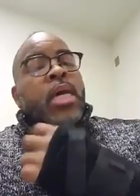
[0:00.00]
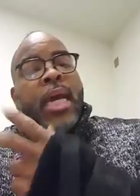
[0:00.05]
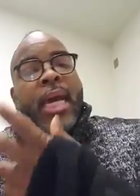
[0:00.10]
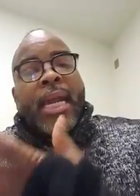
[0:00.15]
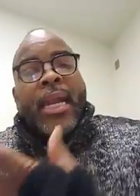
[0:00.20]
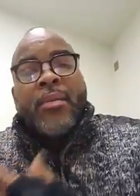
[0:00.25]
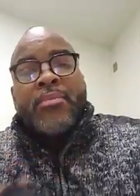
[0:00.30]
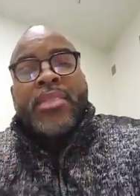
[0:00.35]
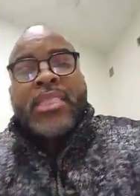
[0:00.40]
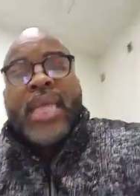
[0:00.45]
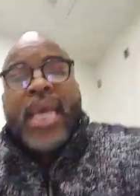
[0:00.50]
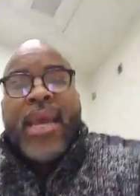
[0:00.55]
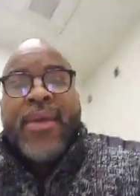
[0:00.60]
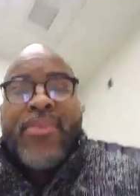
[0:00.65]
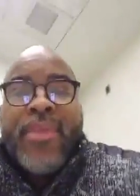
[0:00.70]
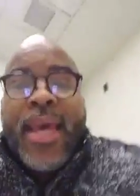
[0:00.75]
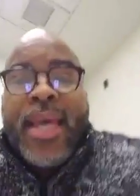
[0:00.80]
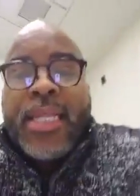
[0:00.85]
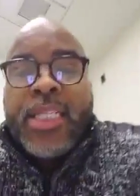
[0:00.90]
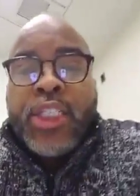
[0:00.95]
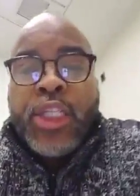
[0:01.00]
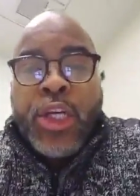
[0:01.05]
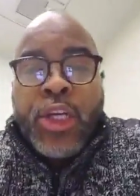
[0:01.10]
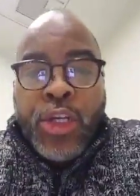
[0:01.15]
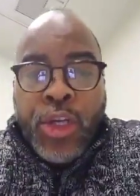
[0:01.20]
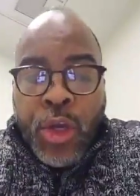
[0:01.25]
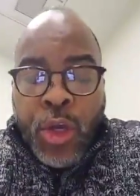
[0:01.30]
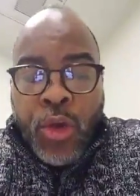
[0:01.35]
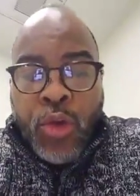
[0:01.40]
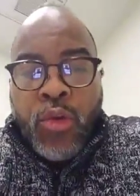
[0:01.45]
And I'm saying that to
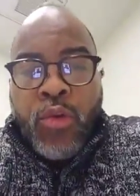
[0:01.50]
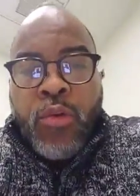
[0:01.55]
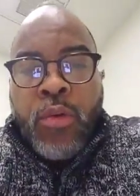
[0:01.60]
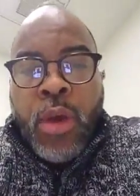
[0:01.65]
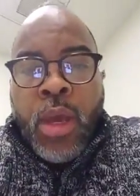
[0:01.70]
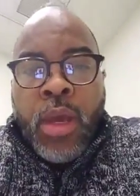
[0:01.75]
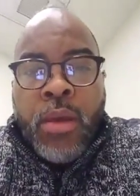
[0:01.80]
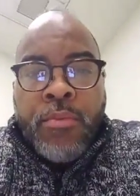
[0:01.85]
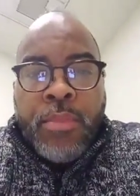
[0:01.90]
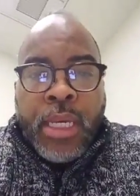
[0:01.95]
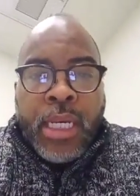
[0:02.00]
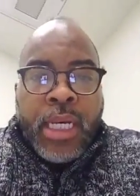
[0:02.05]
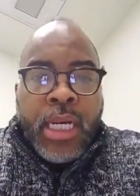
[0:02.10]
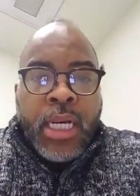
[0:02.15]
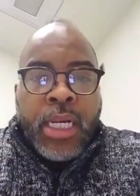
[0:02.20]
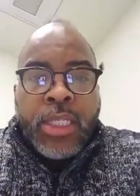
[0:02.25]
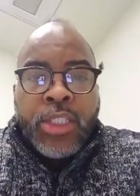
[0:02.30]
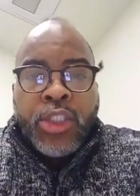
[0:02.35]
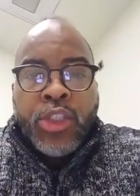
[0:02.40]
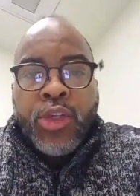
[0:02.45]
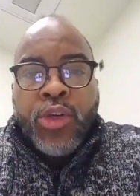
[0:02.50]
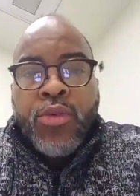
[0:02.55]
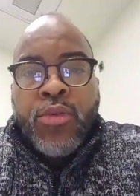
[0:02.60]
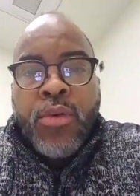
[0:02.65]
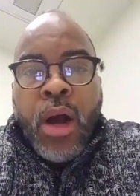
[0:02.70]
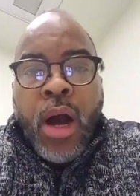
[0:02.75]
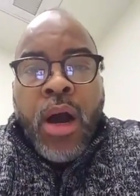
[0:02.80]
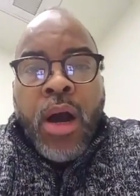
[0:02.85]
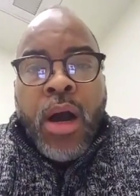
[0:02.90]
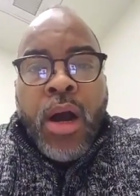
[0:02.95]
you because you
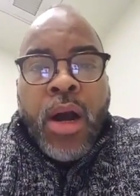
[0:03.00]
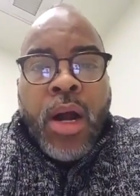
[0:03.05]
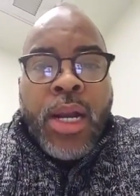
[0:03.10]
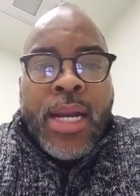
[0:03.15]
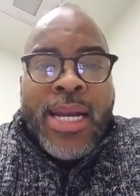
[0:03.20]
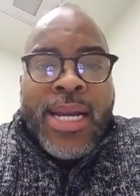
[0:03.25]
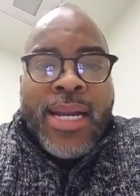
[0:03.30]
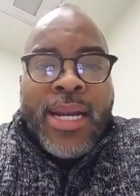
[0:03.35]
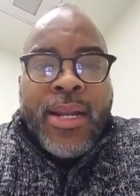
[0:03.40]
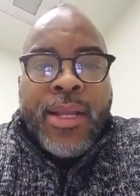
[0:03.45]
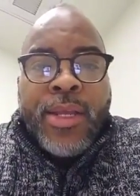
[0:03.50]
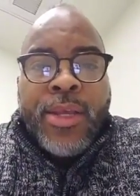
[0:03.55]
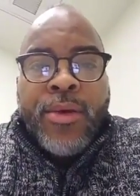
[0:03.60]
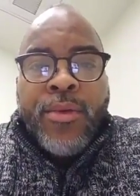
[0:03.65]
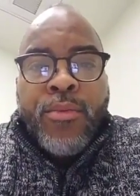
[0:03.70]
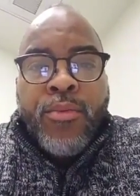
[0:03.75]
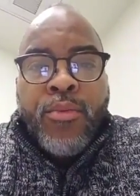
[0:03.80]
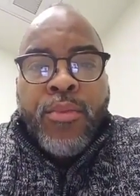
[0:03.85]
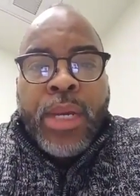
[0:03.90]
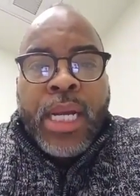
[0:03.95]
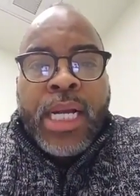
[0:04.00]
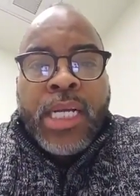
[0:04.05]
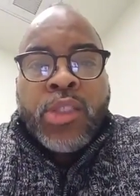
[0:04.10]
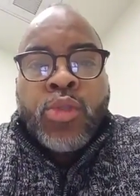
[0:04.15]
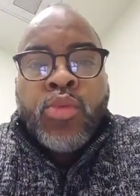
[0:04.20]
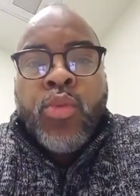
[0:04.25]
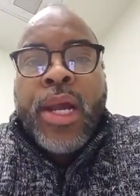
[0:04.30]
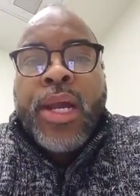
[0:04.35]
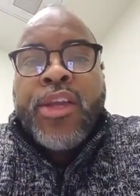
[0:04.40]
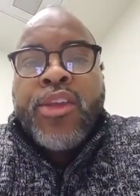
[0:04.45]
are, you, because
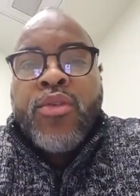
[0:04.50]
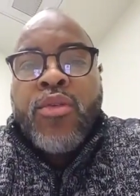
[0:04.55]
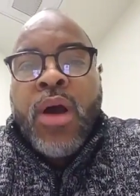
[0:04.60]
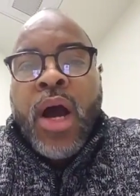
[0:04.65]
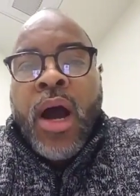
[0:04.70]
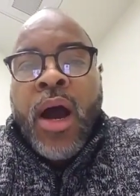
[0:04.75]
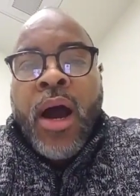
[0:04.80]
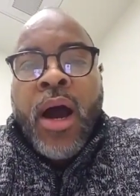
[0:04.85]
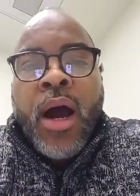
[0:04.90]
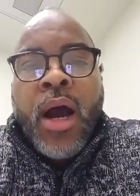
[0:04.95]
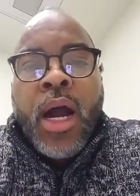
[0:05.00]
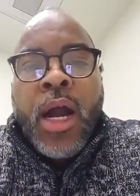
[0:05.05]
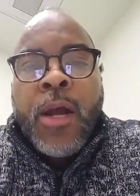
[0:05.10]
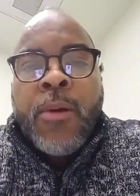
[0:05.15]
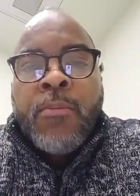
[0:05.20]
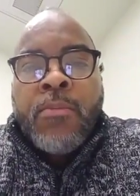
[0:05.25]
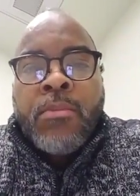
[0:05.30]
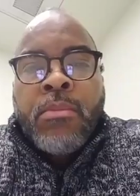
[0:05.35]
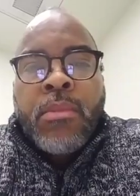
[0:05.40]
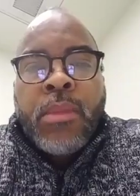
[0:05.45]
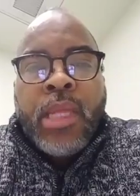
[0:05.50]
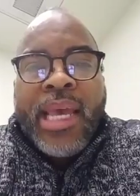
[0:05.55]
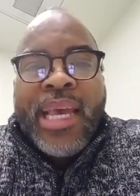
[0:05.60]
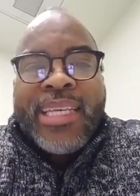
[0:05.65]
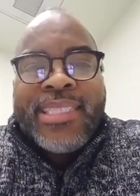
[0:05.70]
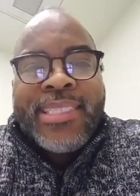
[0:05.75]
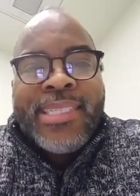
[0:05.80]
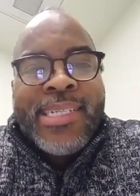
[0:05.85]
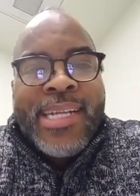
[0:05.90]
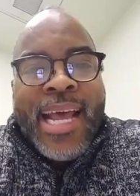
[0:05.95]
where you are
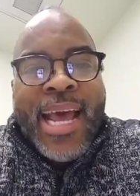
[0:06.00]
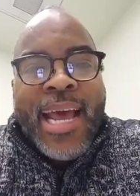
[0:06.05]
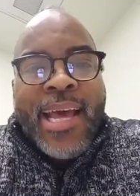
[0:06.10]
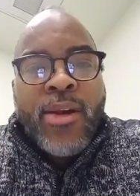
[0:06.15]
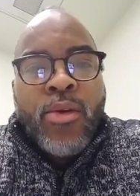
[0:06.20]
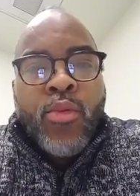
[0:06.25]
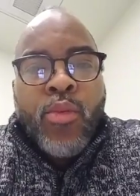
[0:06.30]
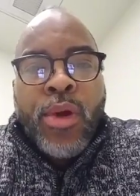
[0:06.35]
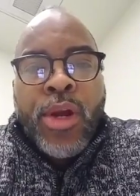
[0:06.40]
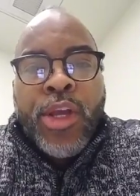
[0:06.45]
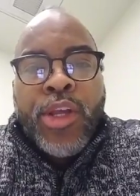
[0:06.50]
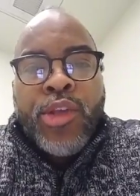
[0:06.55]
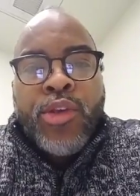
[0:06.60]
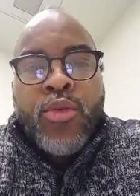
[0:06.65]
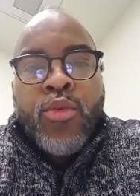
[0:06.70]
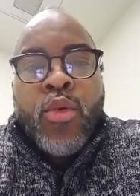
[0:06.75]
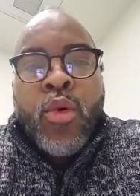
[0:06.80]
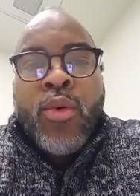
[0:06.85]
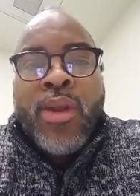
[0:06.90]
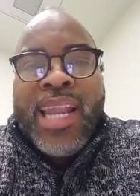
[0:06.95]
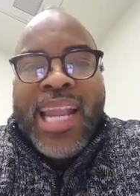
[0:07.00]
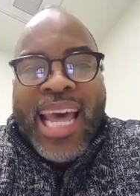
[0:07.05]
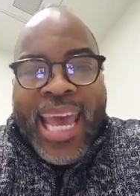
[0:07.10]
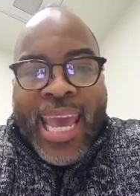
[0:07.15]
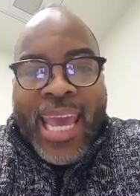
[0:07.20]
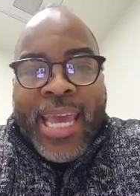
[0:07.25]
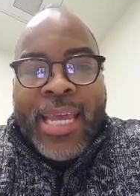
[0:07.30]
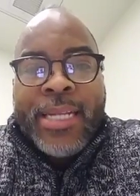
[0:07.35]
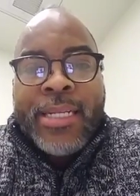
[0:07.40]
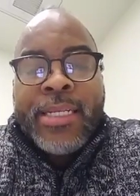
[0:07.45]
is not where you will
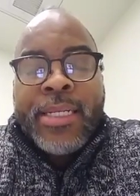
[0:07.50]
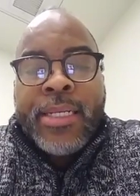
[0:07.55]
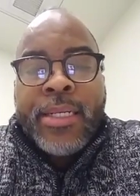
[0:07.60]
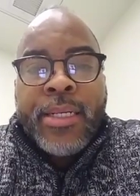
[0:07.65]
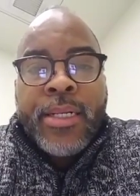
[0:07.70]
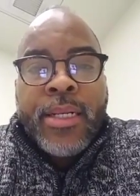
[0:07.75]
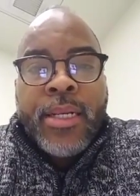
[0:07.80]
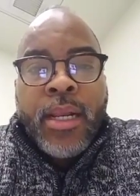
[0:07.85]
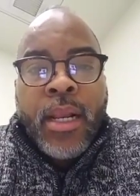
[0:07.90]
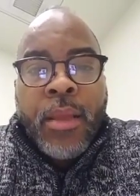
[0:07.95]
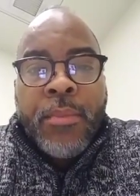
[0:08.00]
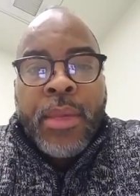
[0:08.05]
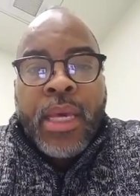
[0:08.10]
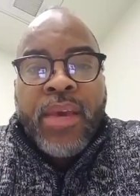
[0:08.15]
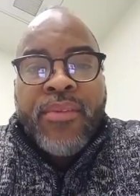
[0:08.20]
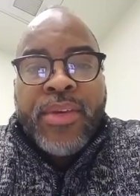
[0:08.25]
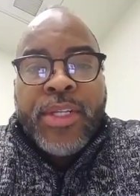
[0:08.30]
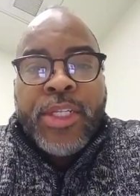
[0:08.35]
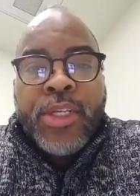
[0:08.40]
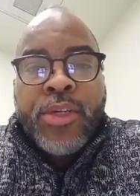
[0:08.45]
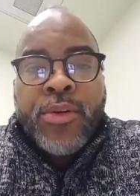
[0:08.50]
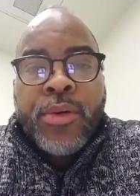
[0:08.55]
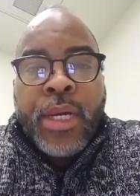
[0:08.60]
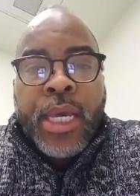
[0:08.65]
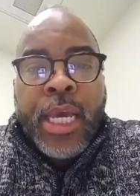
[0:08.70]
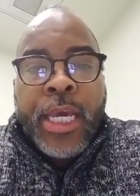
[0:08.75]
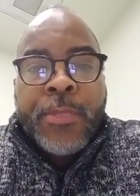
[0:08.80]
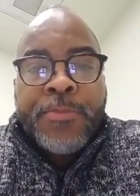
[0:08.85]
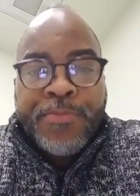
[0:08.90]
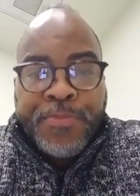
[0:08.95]
land. Let me give it to you
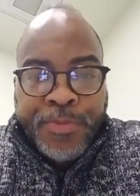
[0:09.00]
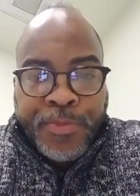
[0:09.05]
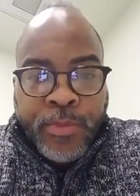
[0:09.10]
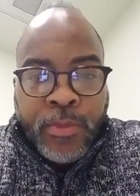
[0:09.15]
again.